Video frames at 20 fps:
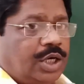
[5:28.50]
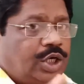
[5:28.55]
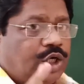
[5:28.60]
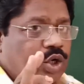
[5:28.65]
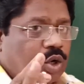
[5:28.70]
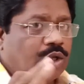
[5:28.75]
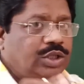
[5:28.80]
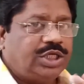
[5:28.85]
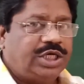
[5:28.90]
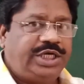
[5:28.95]

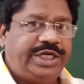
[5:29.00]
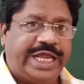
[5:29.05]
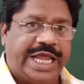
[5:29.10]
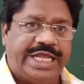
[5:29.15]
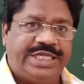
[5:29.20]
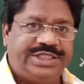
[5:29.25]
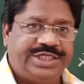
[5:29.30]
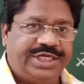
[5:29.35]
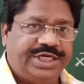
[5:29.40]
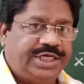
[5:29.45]
Draw the
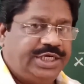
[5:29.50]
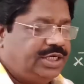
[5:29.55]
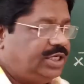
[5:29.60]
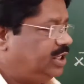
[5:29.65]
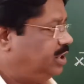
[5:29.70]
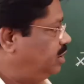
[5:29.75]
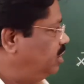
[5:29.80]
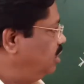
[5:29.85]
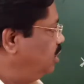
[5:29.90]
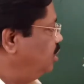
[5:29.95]
tangent
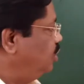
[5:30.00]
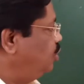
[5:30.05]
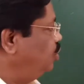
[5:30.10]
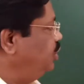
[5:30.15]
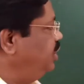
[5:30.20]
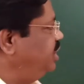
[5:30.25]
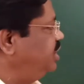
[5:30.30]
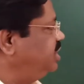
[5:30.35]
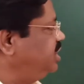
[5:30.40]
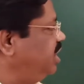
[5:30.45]
to
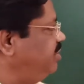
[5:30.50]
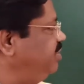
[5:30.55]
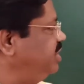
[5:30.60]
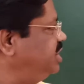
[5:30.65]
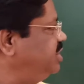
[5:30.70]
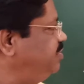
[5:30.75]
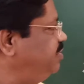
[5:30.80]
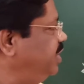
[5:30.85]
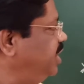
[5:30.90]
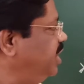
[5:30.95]
this
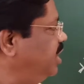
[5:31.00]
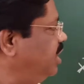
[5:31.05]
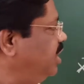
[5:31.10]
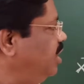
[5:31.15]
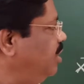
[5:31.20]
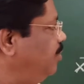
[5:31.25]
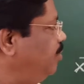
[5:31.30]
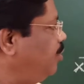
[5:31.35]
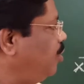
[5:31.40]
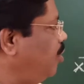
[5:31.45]

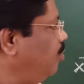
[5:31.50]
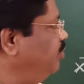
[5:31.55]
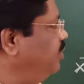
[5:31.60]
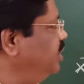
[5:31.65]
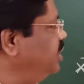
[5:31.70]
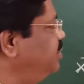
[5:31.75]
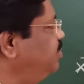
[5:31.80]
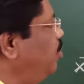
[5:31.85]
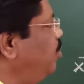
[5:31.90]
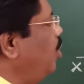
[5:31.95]
semisphere from
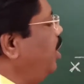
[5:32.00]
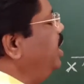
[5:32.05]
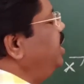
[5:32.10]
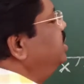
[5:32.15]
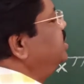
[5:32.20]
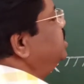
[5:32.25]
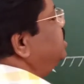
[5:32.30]
this point